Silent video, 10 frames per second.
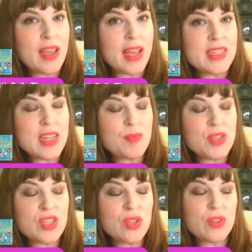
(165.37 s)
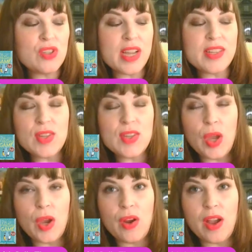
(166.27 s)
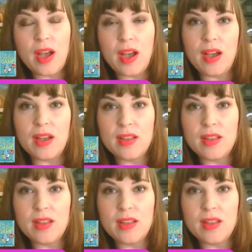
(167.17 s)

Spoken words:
attempting to address her